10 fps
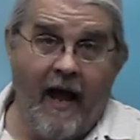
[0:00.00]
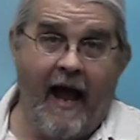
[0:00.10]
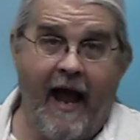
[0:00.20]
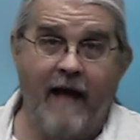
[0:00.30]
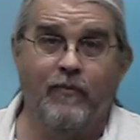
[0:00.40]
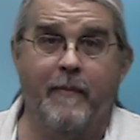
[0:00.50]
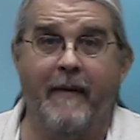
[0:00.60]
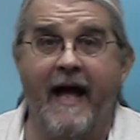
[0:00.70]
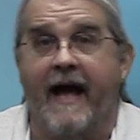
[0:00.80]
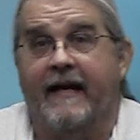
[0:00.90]
And we're
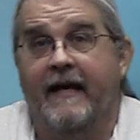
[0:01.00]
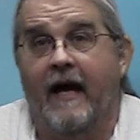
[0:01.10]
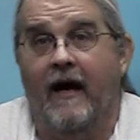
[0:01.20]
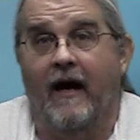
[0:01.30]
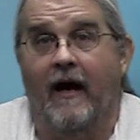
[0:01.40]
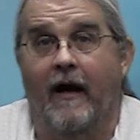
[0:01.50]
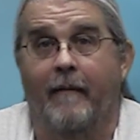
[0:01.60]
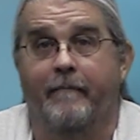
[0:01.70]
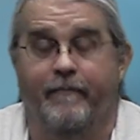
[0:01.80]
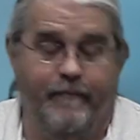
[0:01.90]
back.
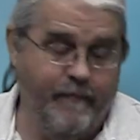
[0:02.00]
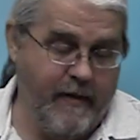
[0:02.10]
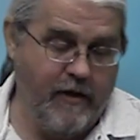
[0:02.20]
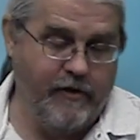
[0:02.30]
Neil